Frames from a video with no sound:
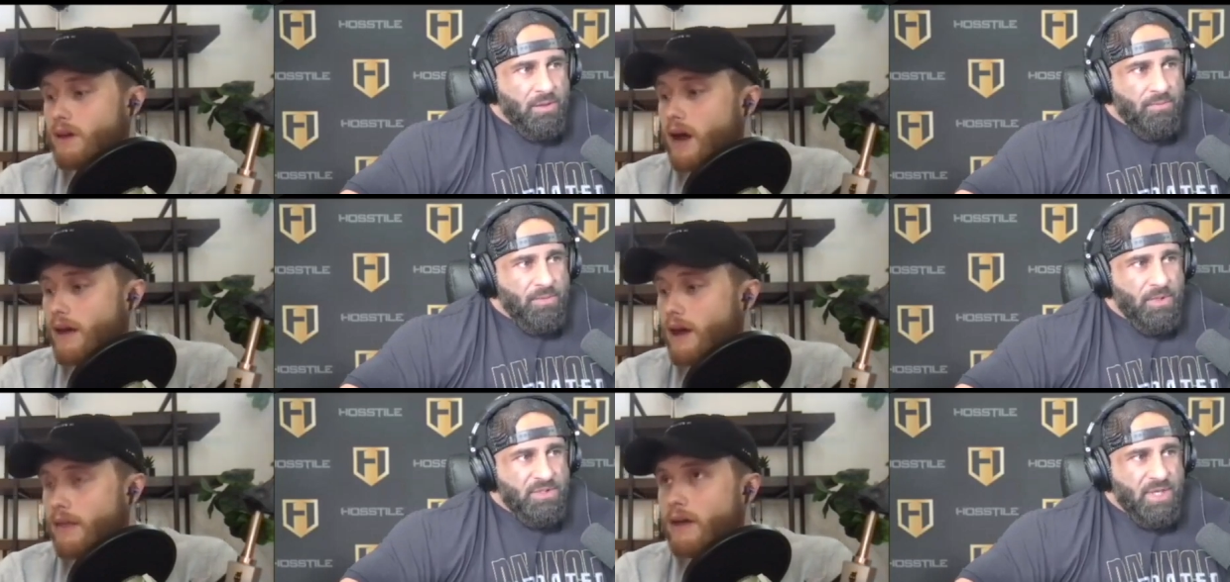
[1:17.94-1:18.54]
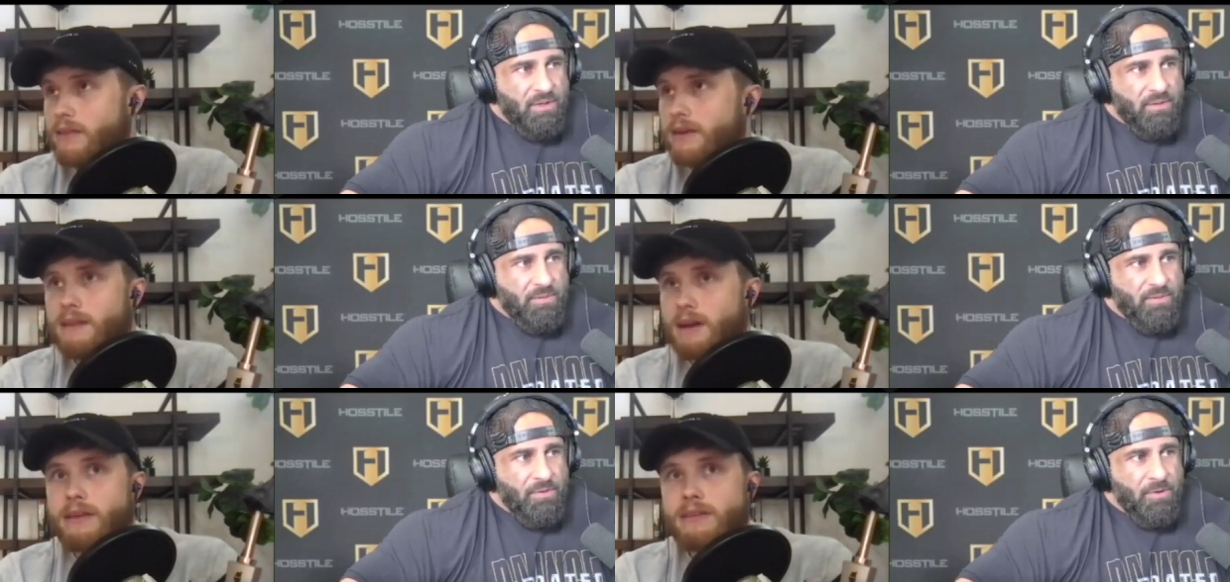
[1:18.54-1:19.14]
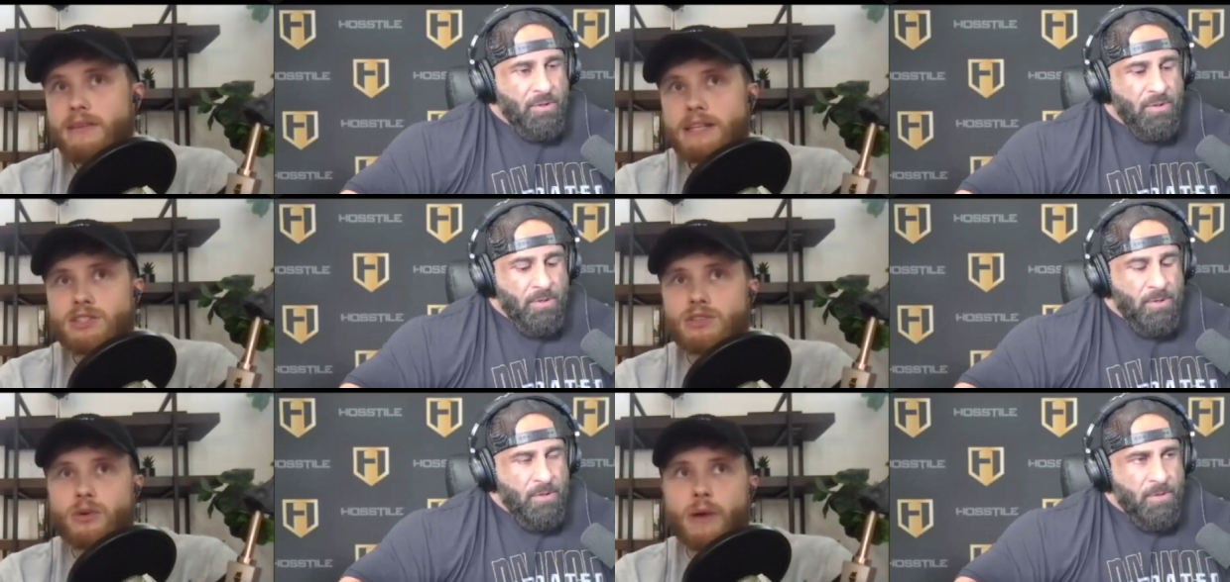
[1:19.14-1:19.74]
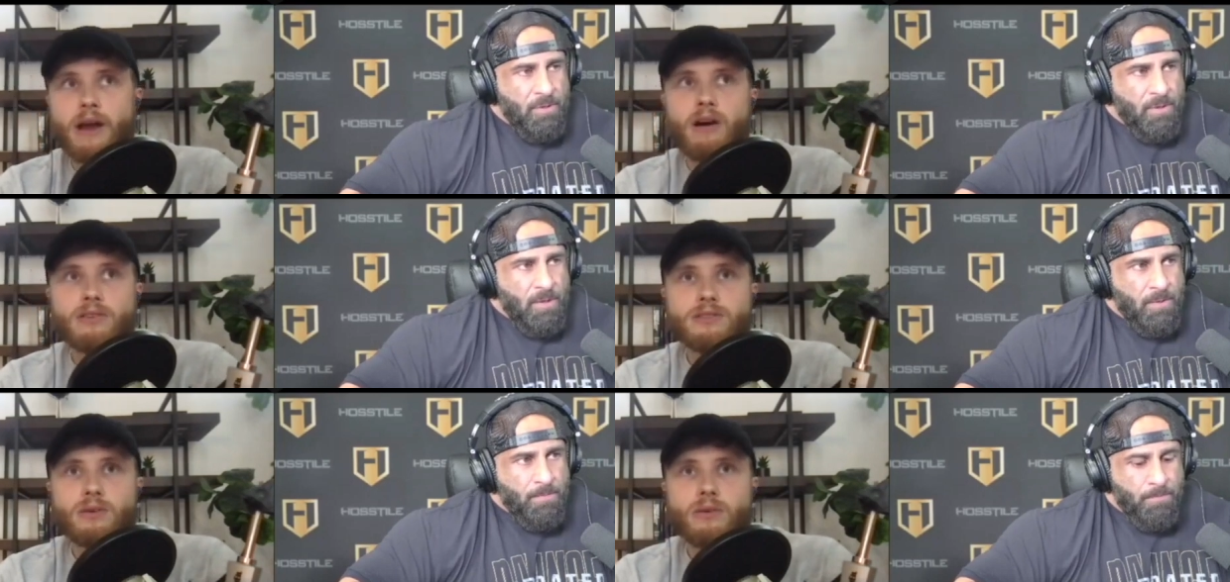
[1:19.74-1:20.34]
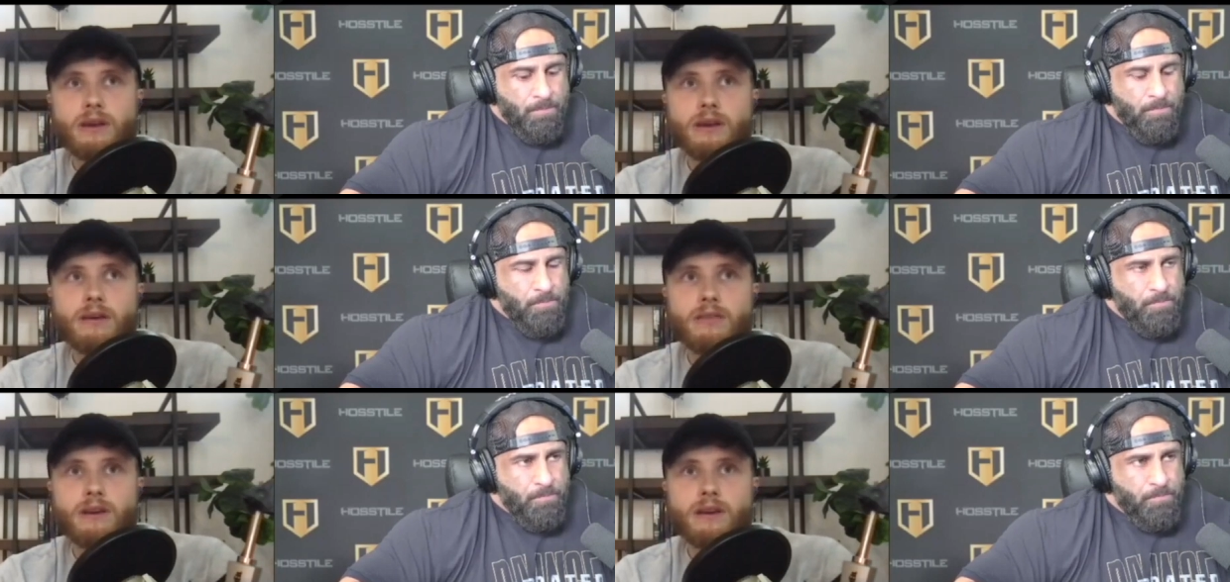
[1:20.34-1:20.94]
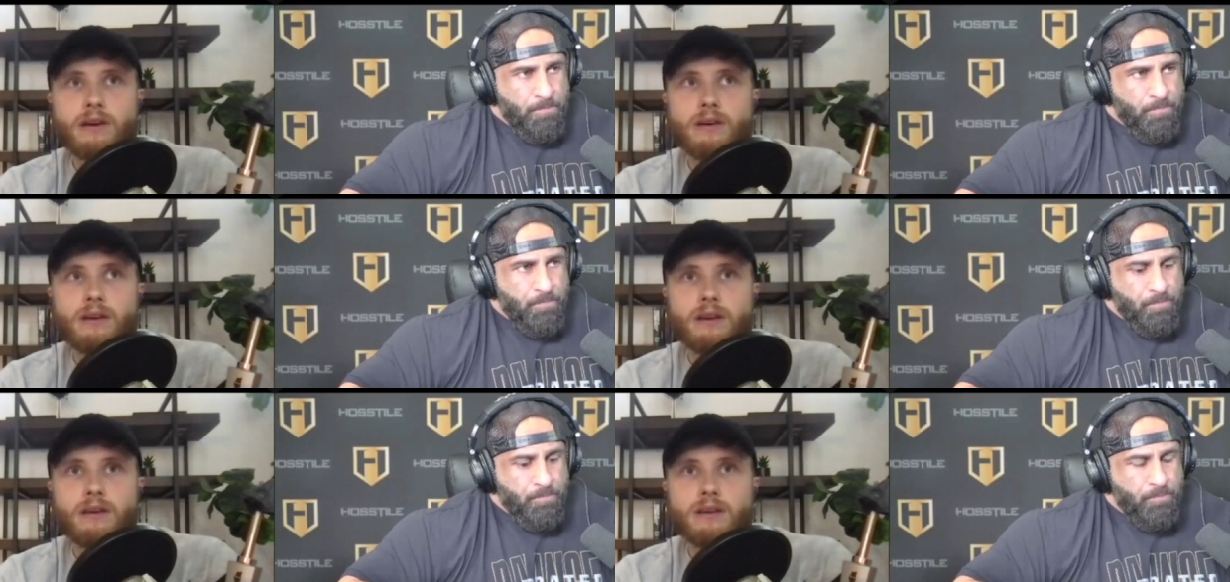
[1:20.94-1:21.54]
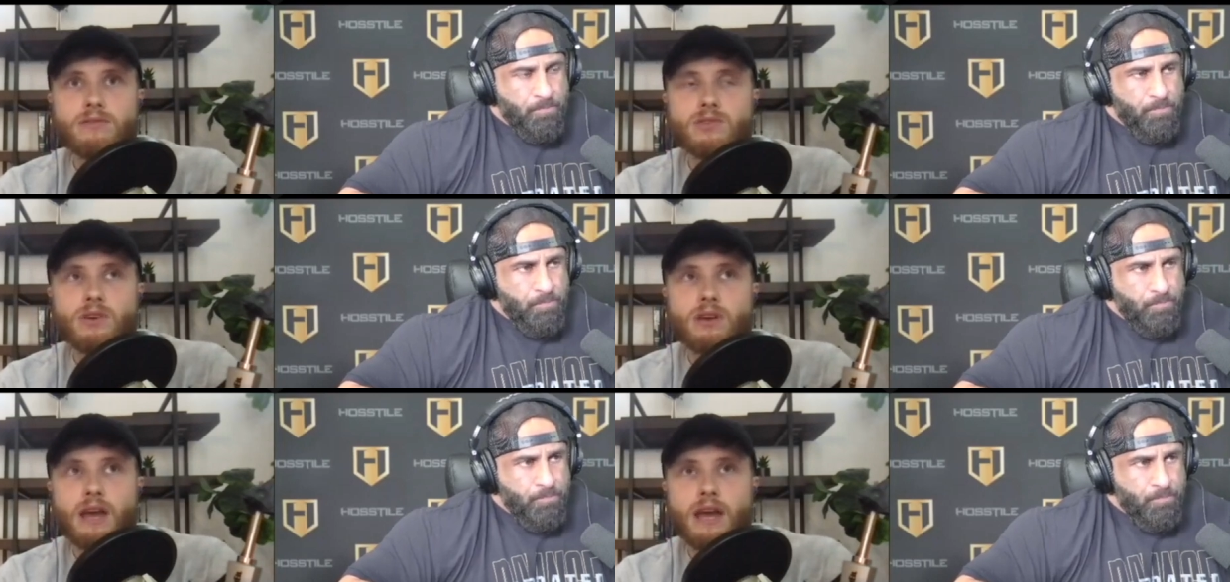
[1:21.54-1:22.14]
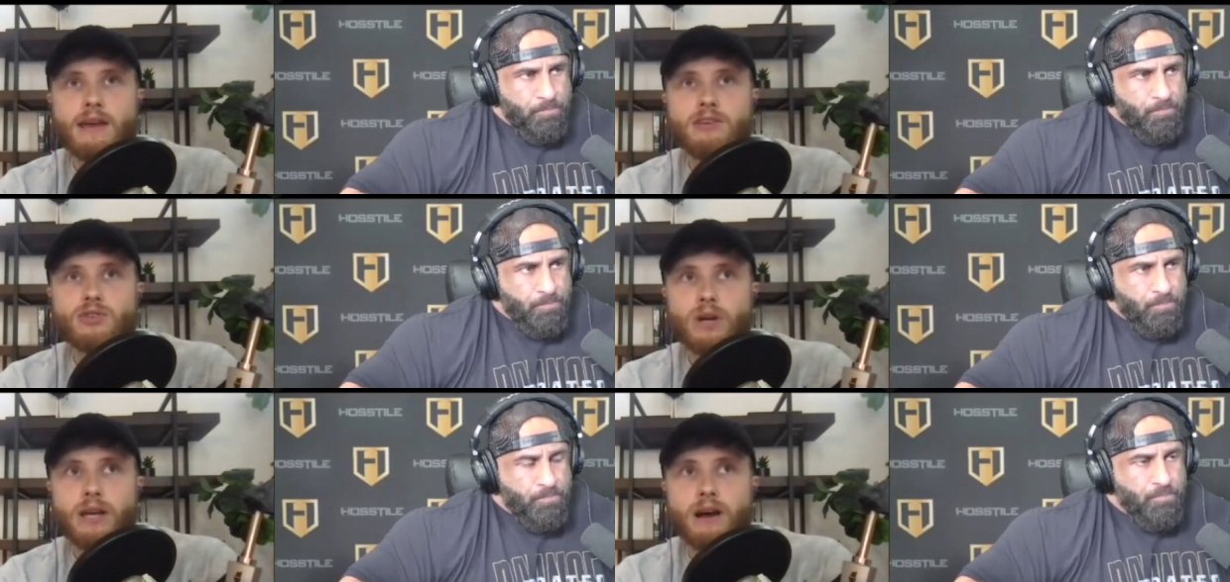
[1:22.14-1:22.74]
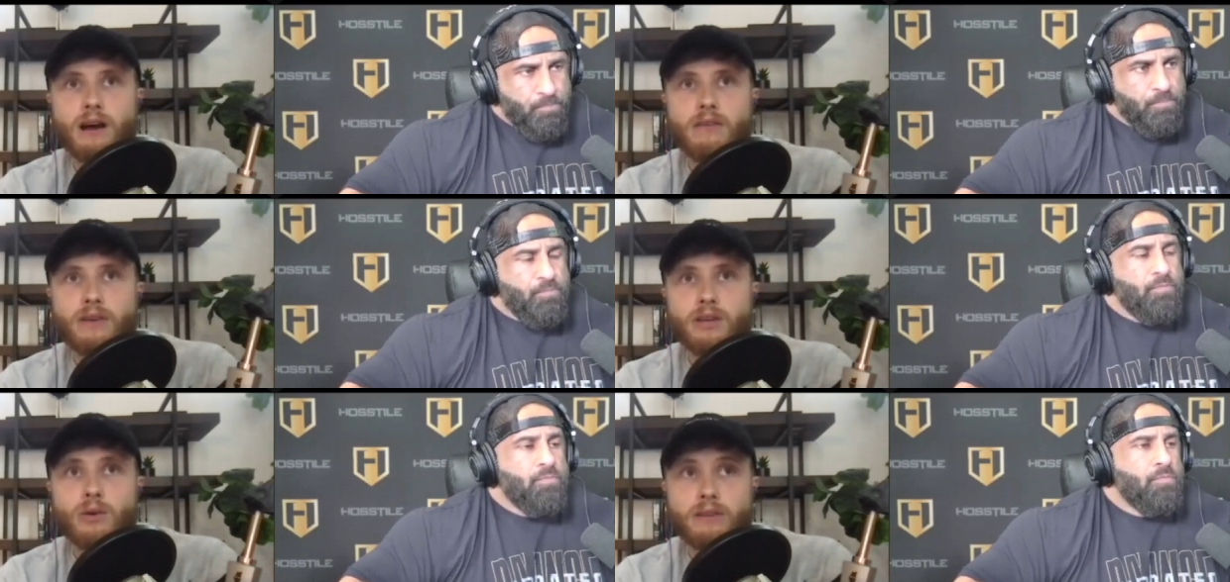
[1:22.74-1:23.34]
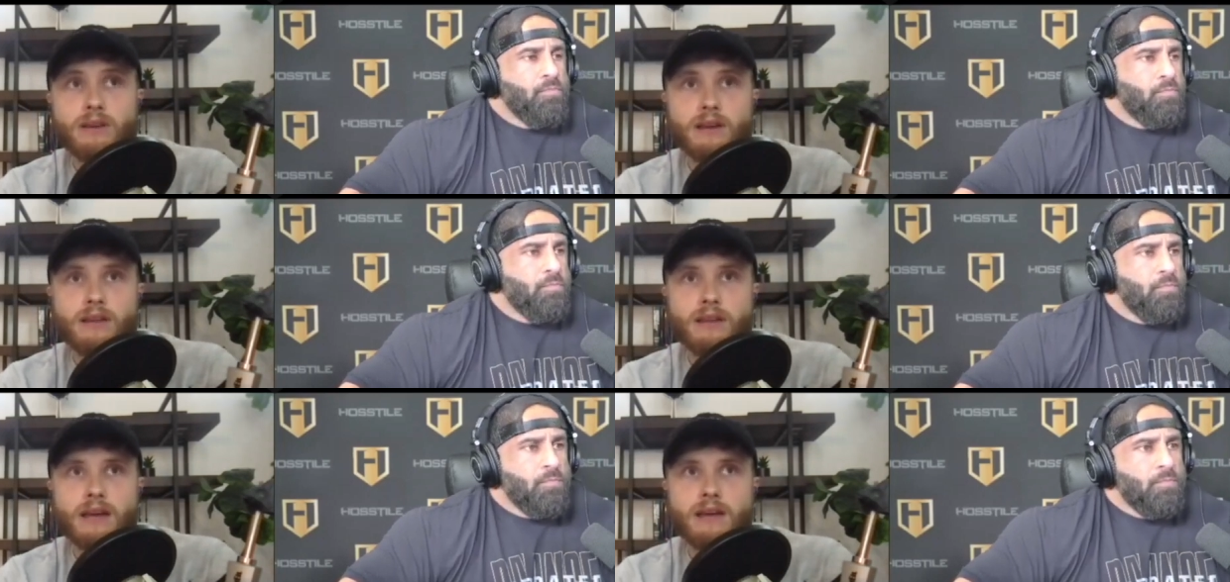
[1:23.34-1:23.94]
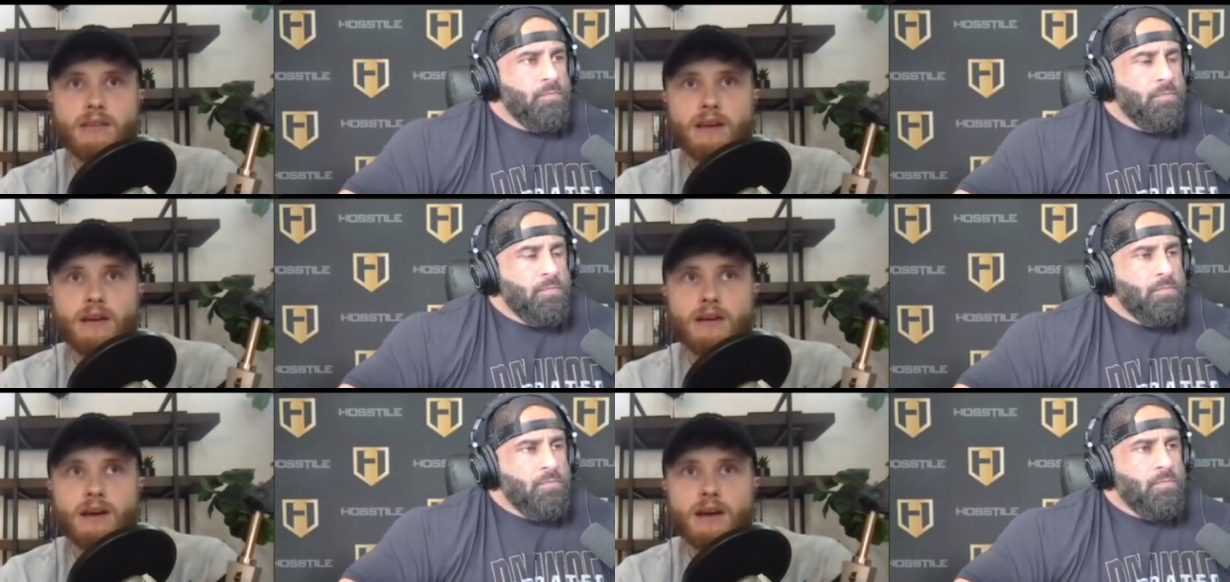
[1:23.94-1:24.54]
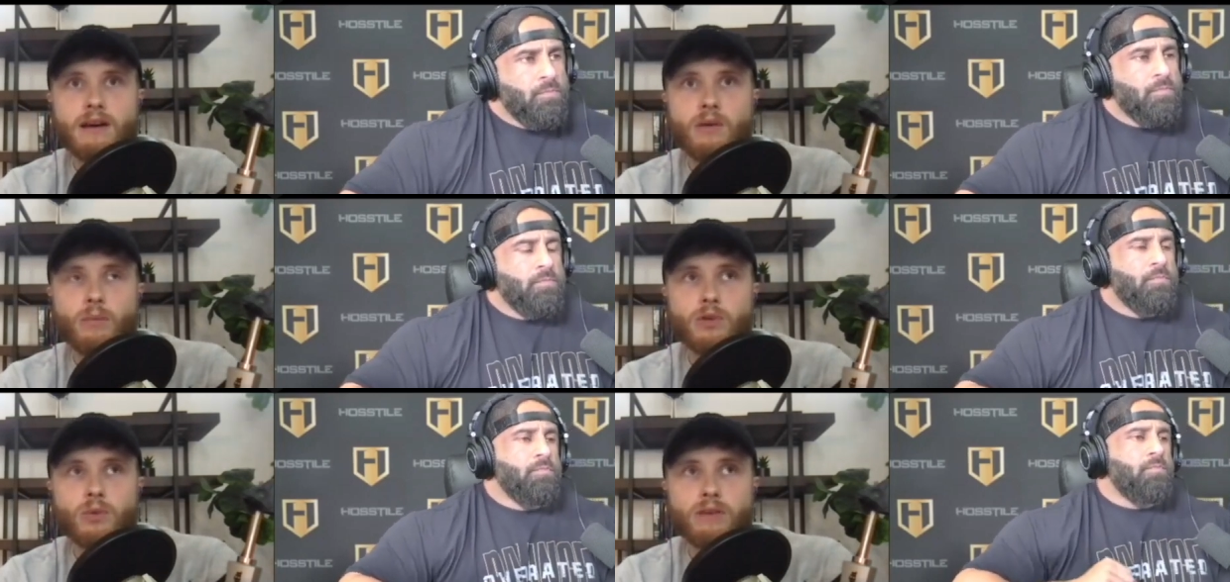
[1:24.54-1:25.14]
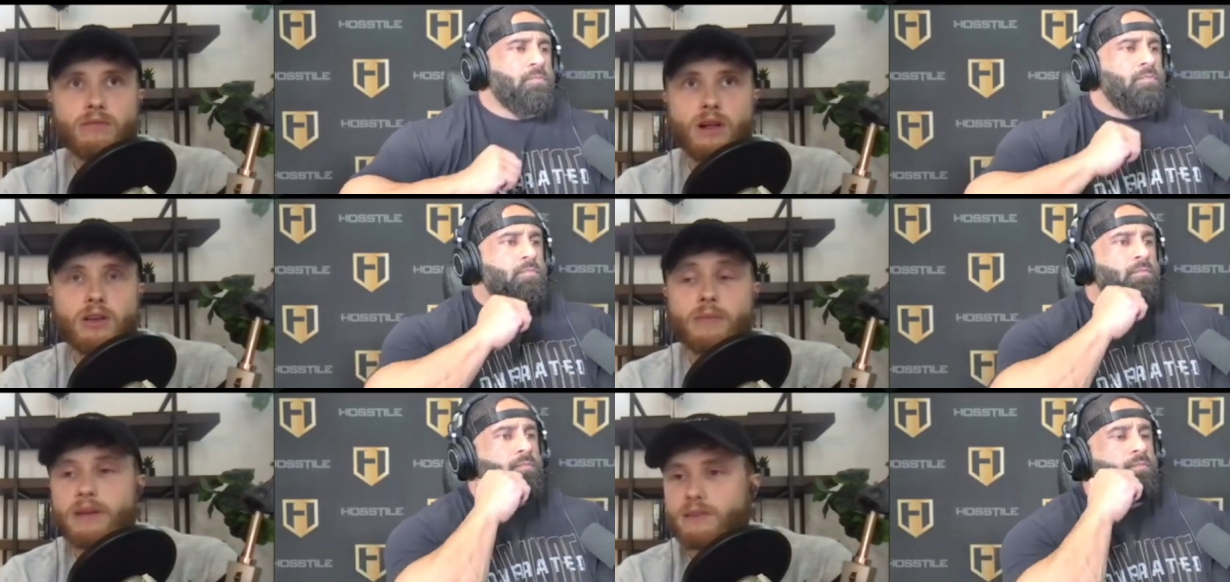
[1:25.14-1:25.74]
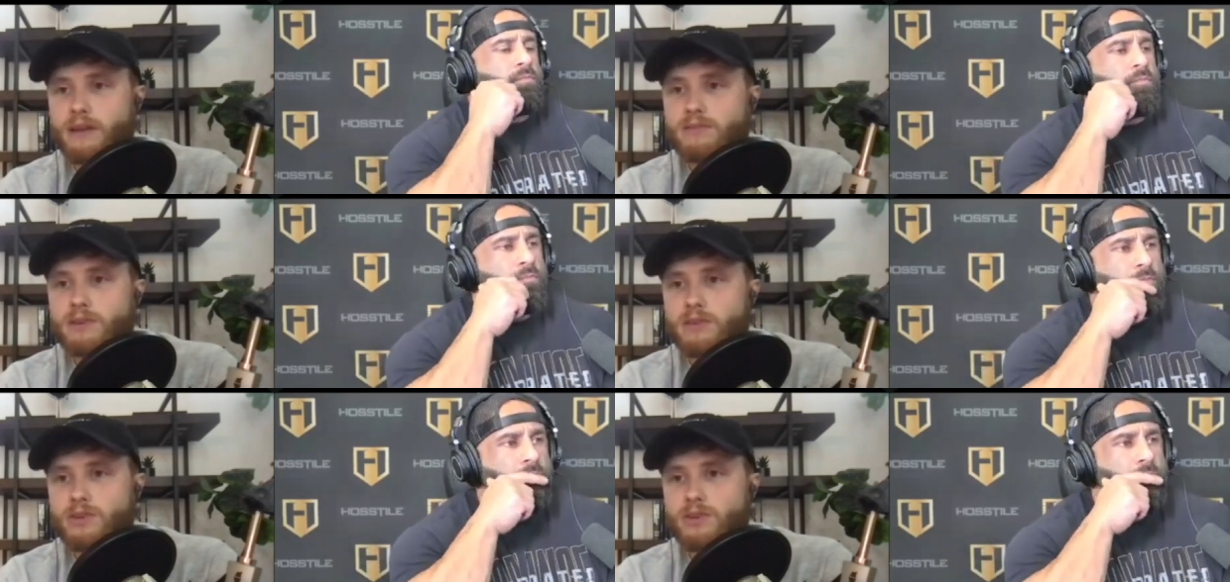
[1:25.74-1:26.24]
Speaker 1: I, I, think that, I think that that's true, but I also think there is a trade-off, and you hit the nail on the head there uh, between volume and intensity.